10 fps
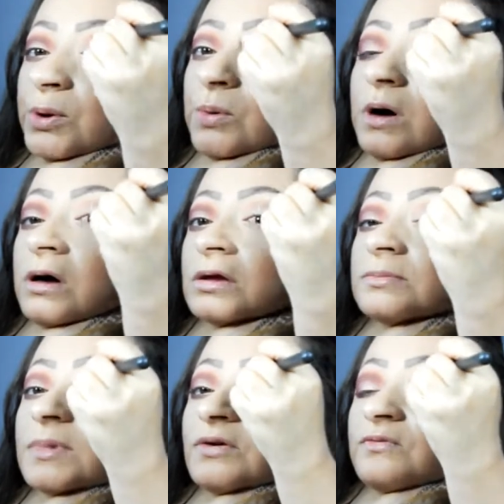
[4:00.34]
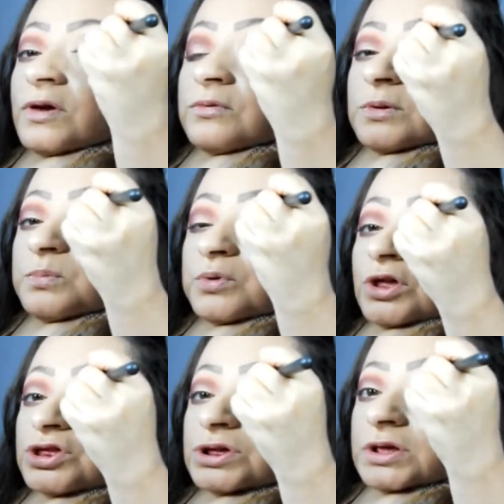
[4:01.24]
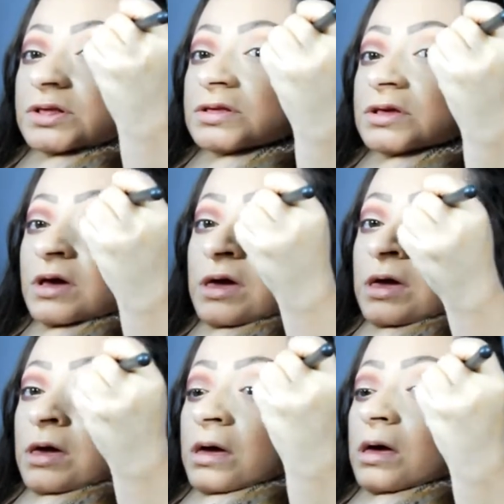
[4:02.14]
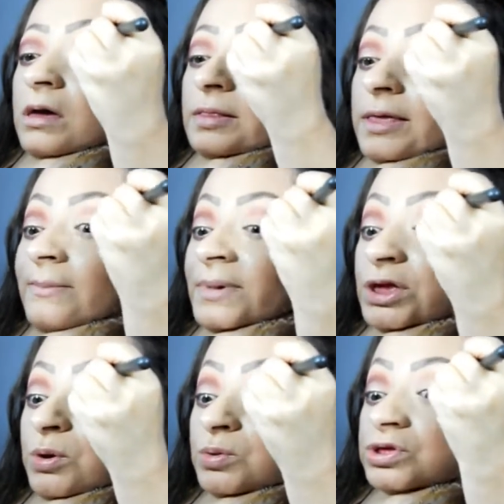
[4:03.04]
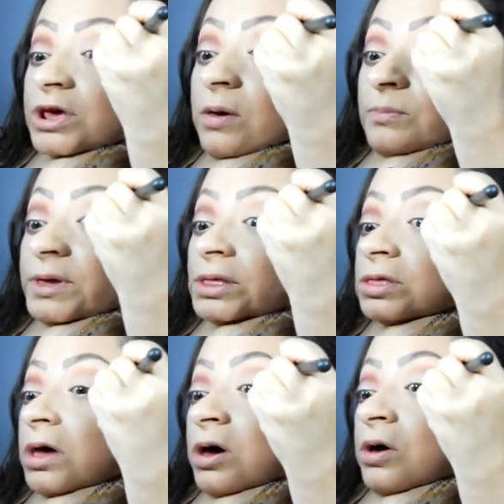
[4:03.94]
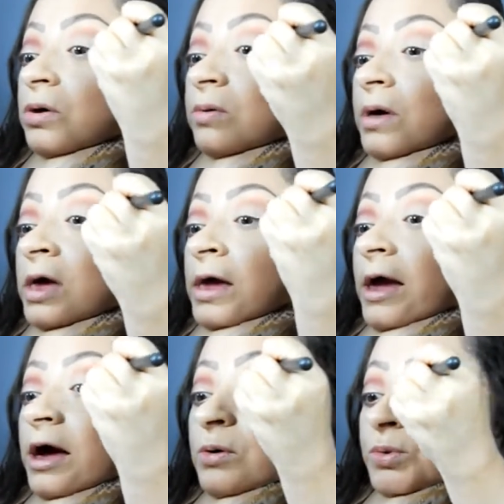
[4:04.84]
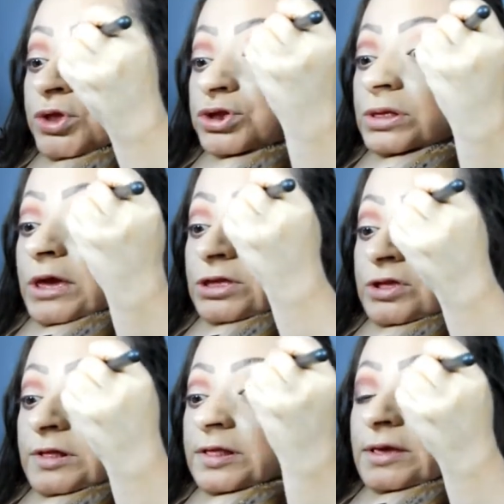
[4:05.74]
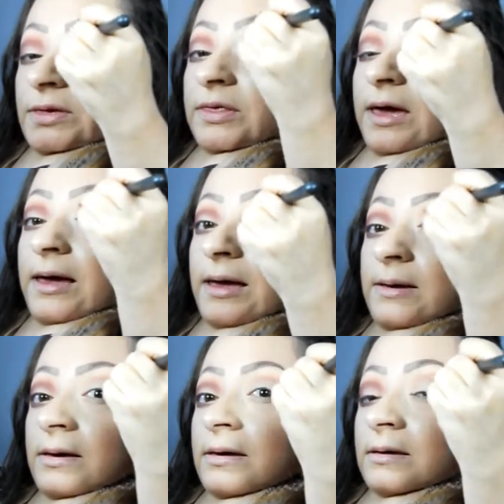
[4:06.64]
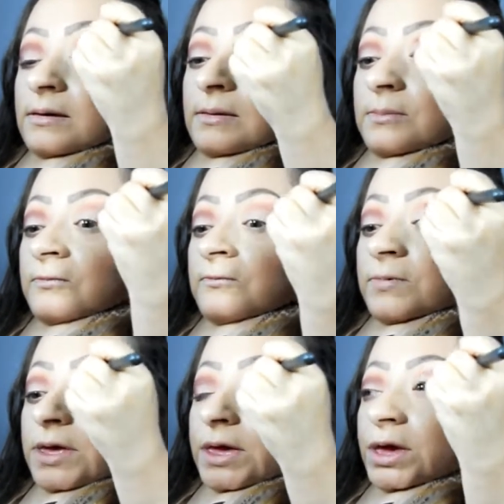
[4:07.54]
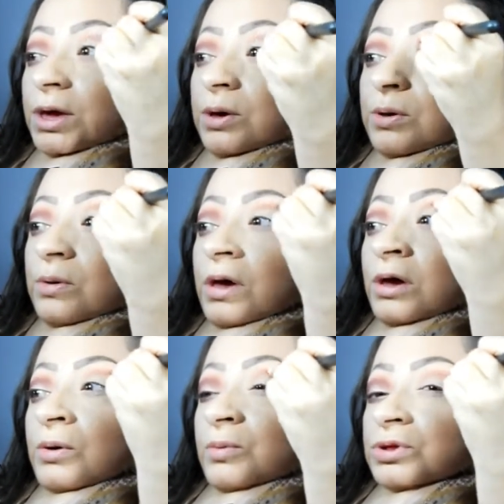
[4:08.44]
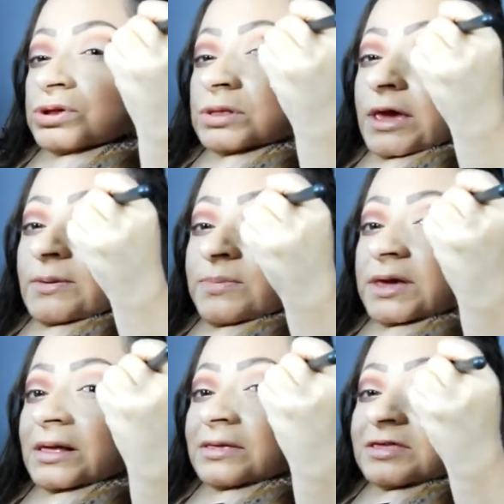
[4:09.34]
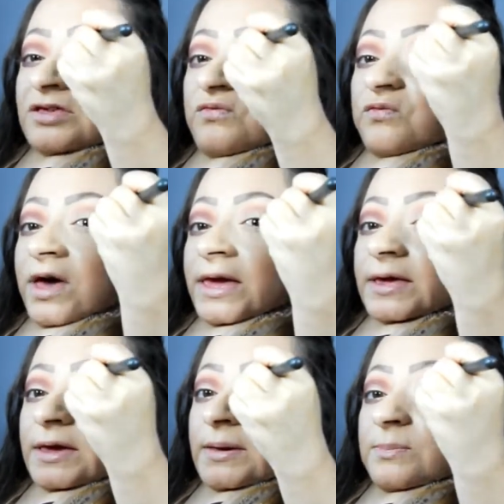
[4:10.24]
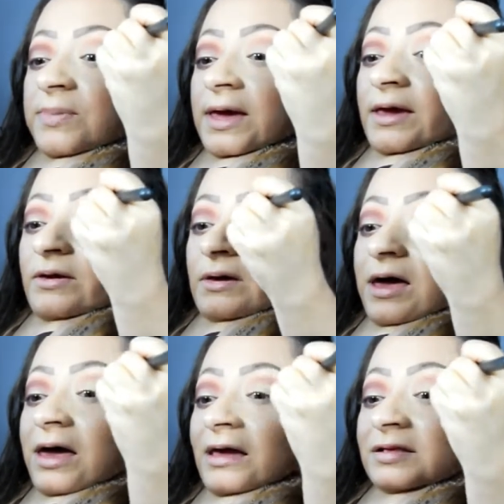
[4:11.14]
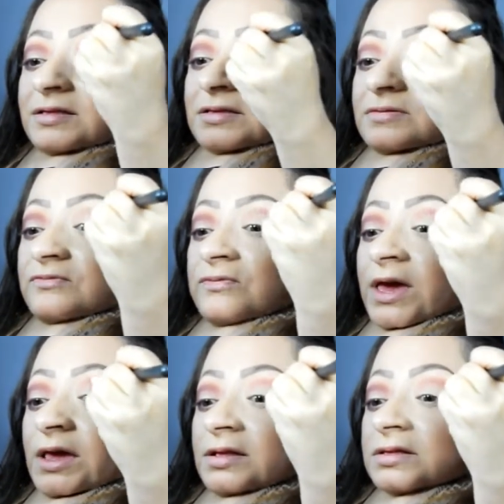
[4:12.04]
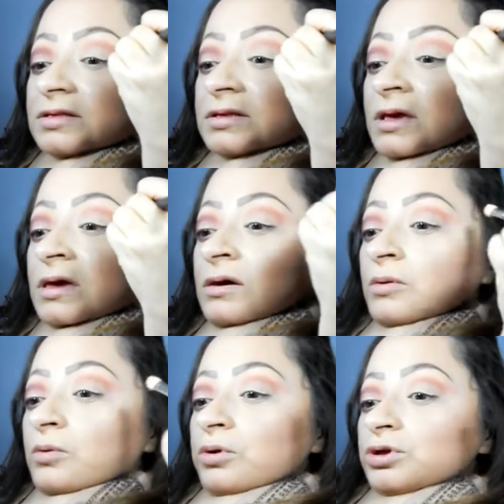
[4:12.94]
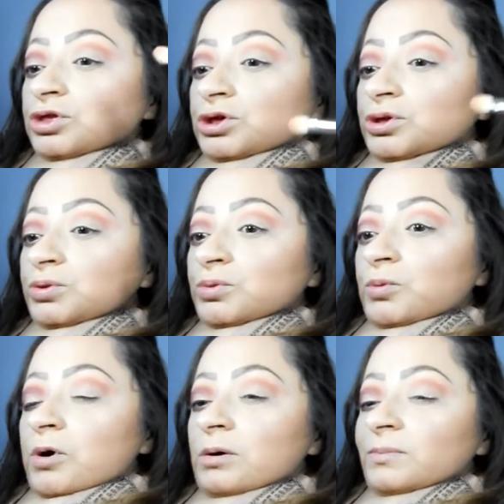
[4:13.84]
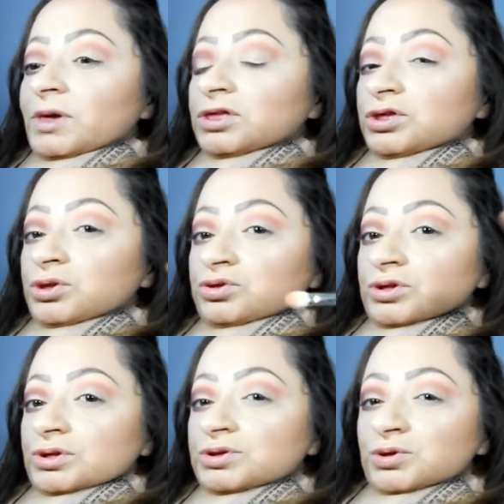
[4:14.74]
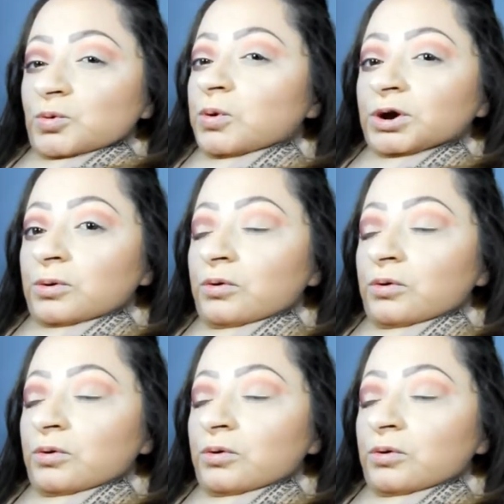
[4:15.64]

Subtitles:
on my favorite brushes, let me know down below. How would you like to see that video? Would you like me to divide it by eyes, face, or do you want me to just do one whole